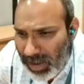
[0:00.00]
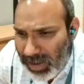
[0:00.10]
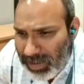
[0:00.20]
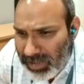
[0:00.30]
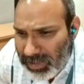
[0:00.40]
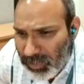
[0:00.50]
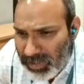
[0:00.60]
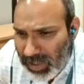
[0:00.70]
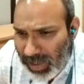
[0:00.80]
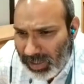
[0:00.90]
any
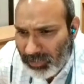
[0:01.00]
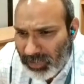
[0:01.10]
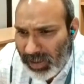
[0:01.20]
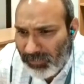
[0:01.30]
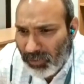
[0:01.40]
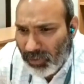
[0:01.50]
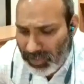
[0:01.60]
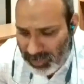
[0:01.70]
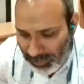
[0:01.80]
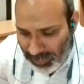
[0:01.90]
special act be left from
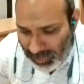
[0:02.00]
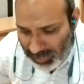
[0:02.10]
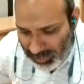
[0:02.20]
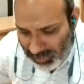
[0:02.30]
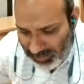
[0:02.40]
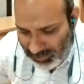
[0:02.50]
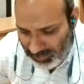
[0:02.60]
its application.